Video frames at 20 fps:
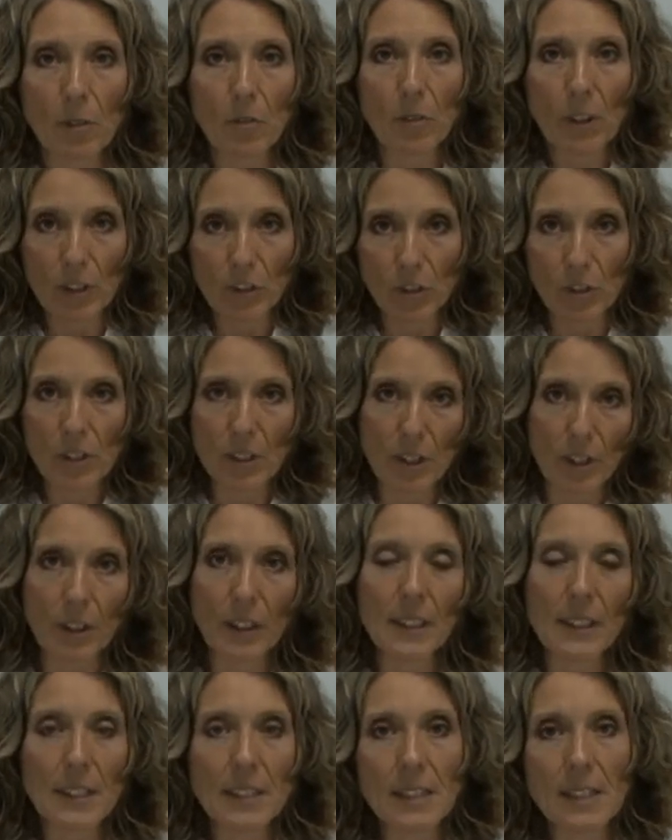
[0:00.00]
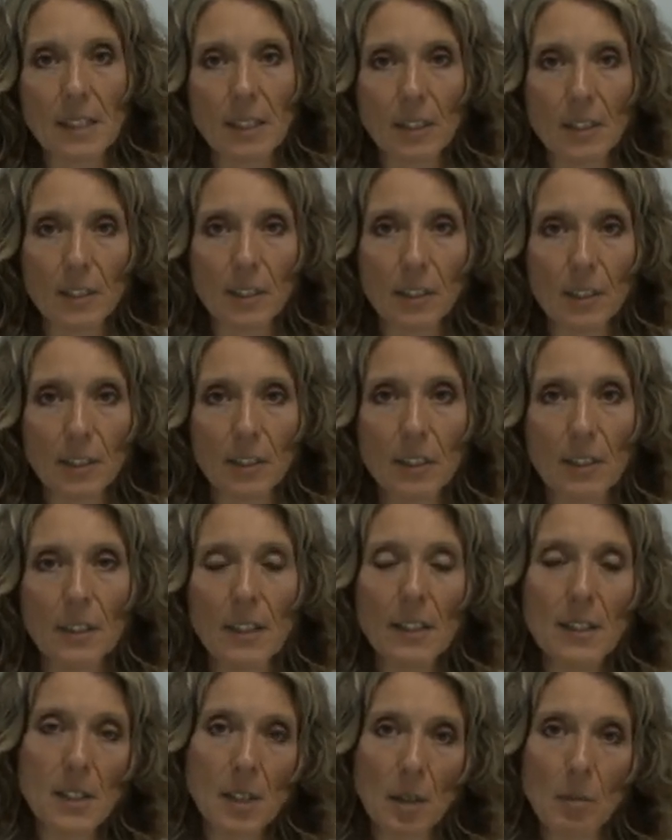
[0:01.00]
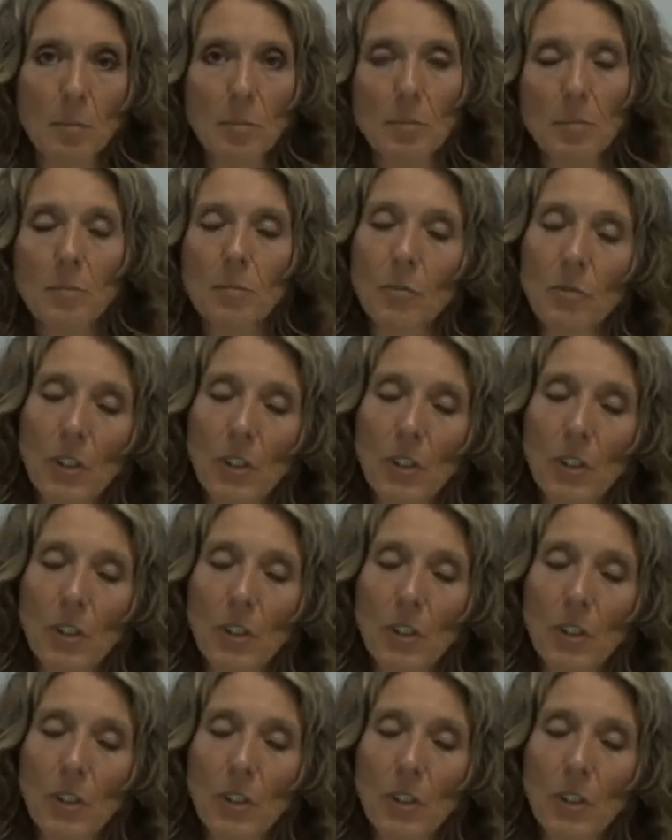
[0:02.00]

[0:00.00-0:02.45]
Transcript: of vegetarians and concluded that some